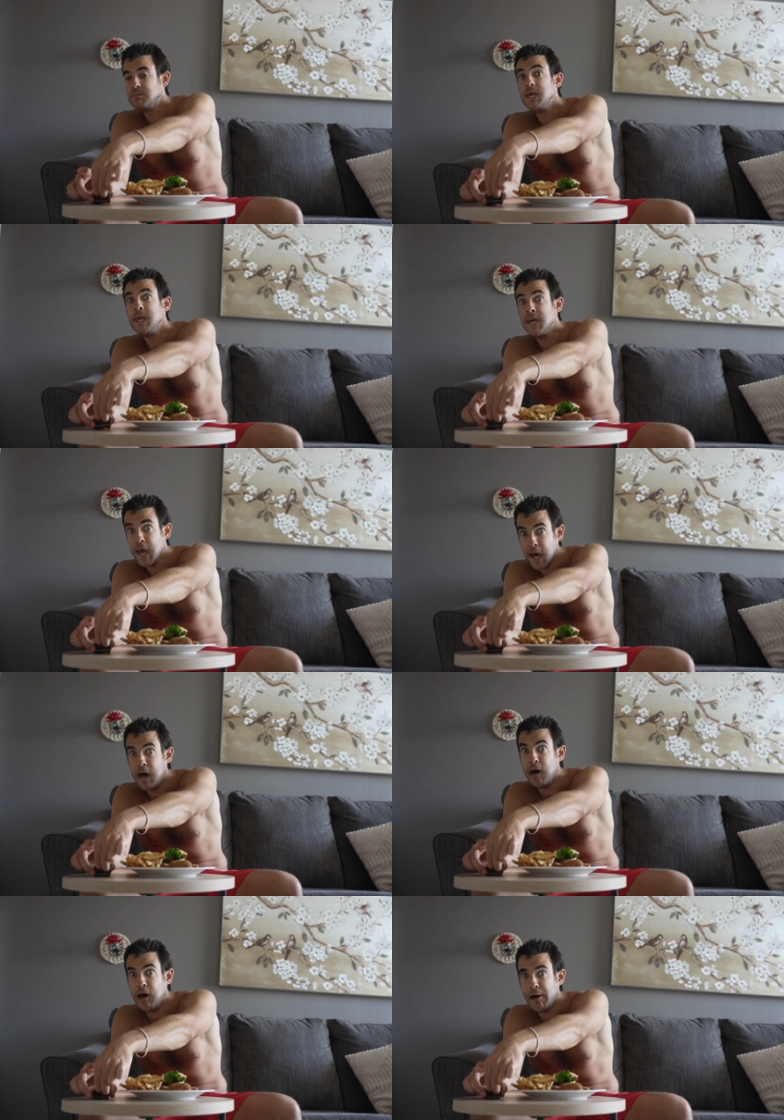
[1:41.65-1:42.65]

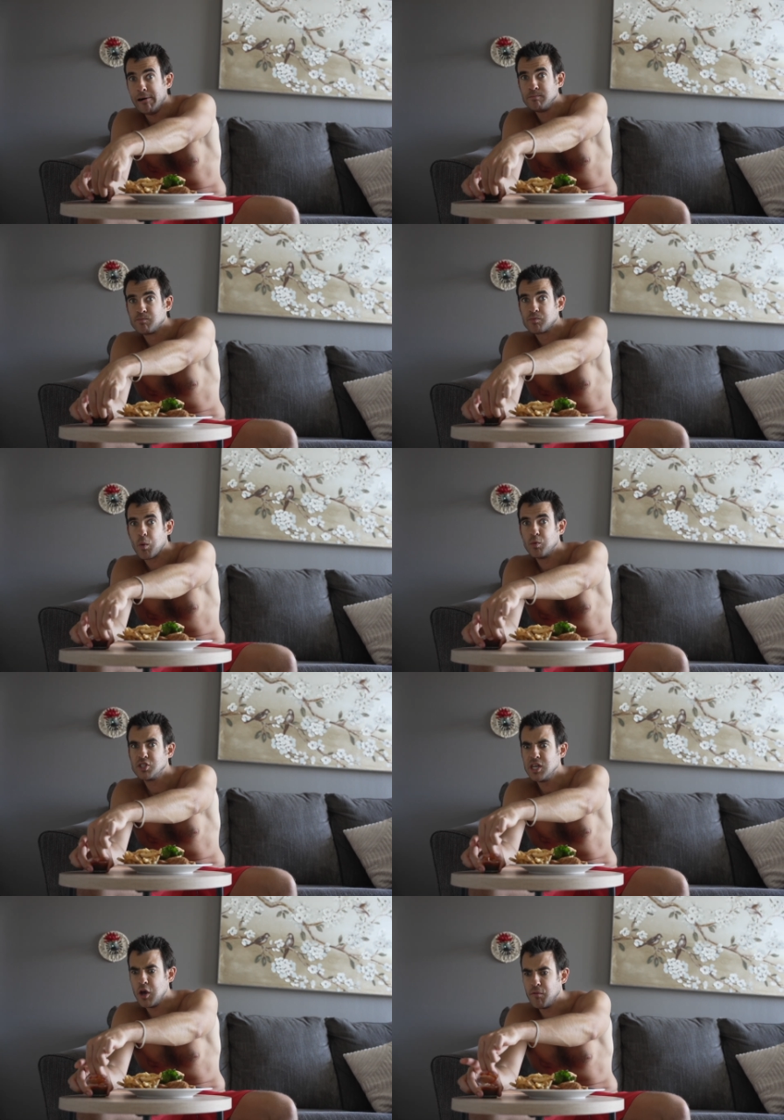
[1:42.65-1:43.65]
Yeah! We'll
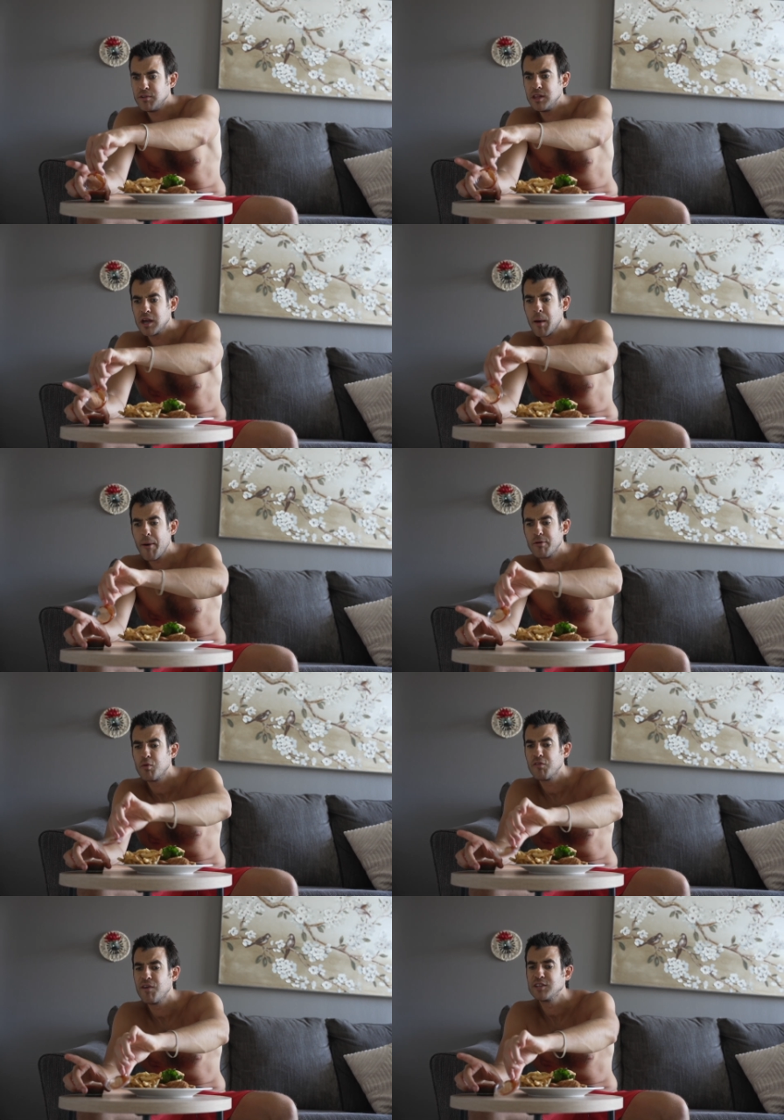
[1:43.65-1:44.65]
see. Hopefully, they come out with
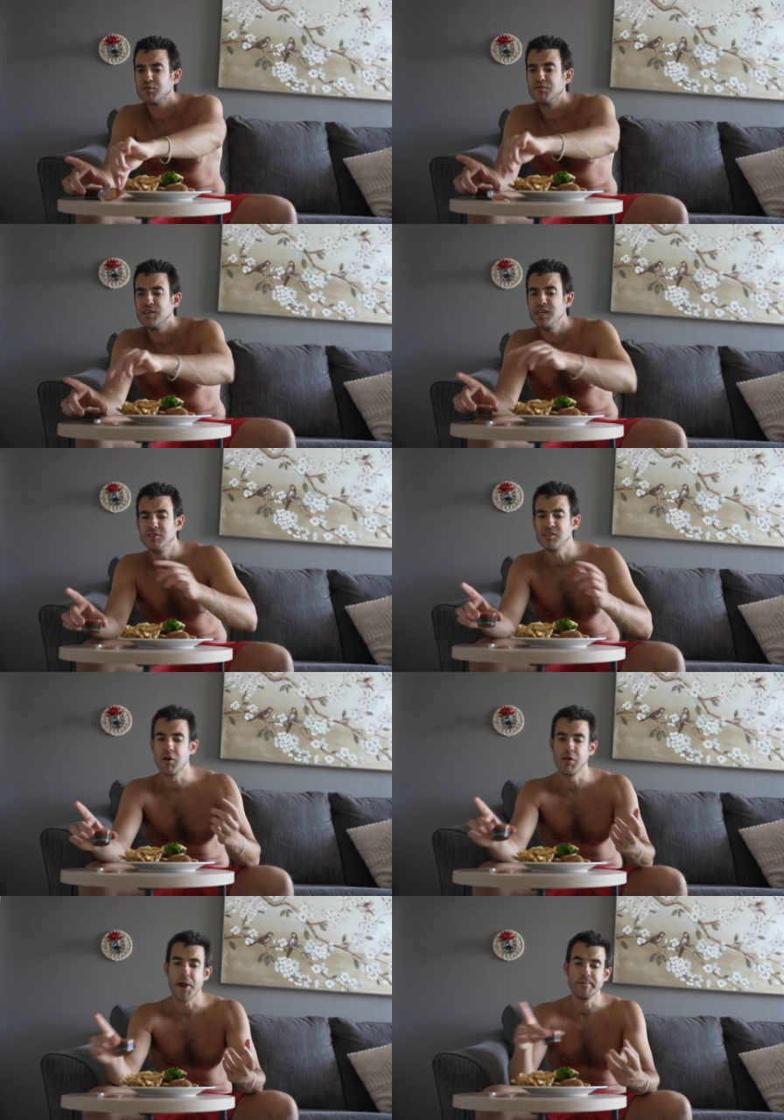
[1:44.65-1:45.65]
more fast food vegans that
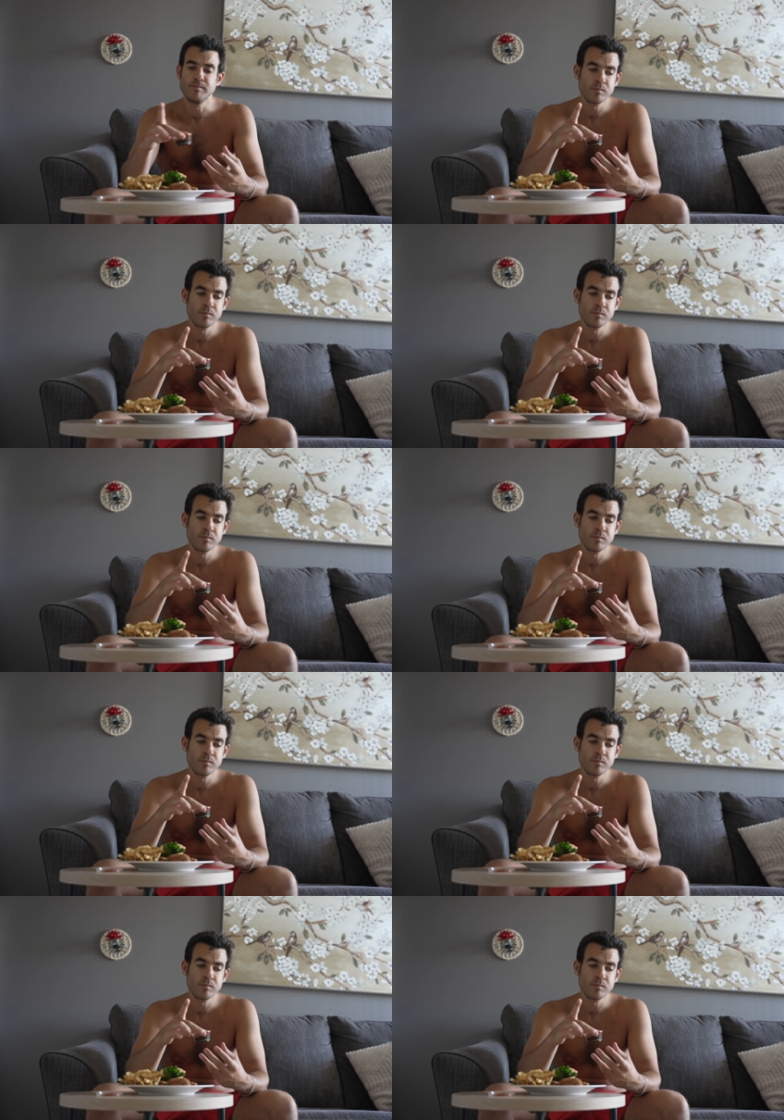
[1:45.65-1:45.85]
are like